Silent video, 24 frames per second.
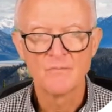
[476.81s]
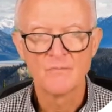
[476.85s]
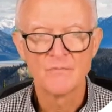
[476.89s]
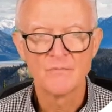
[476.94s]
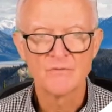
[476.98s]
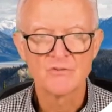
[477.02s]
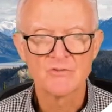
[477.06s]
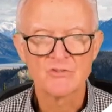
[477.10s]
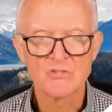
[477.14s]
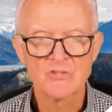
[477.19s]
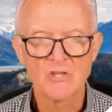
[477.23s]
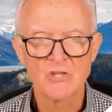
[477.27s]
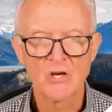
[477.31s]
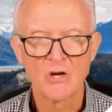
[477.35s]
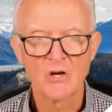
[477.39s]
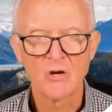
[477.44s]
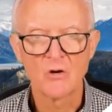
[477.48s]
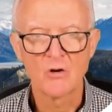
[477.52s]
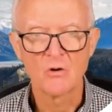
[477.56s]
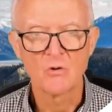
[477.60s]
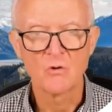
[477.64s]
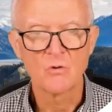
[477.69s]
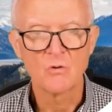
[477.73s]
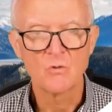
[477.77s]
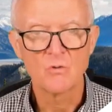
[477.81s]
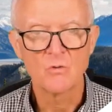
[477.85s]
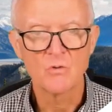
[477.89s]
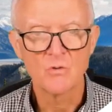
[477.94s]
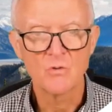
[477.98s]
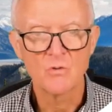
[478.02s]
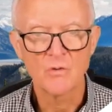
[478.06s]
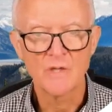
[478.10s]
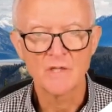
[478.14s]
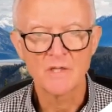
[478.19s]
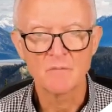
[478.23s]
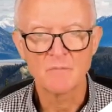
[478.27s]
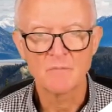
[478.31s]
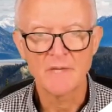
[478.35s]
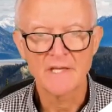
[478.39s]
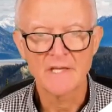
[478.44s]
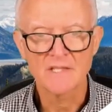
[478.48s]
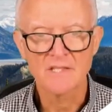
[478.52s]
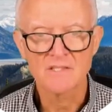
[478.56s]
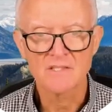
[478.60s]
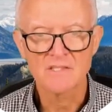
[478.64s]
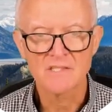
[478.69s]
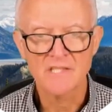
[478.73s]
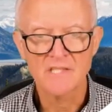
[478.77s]
so it
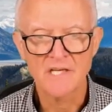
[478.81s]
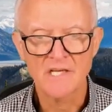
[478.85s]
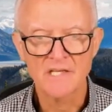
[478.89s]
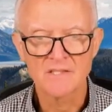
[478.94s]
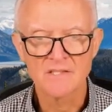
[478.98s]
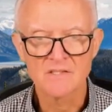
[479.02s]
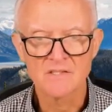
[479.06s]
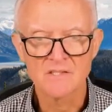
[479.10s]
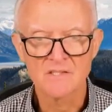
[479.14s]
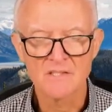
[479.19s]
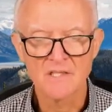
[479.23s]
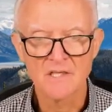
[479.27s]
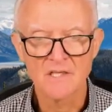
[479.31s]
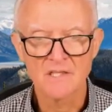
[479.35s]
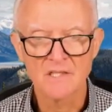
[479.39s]
makes sense that